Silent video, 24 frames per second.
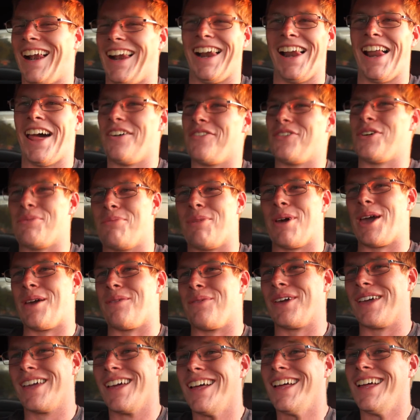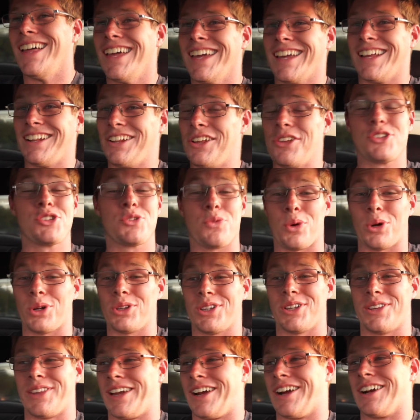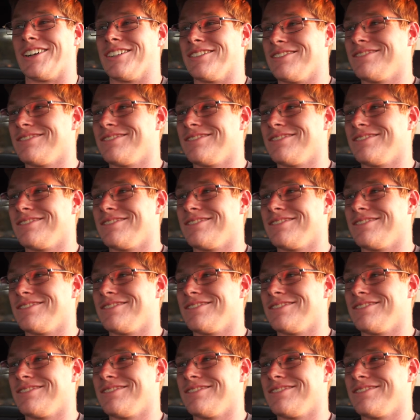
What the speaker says: Love it, baby. Get a little squirrely there.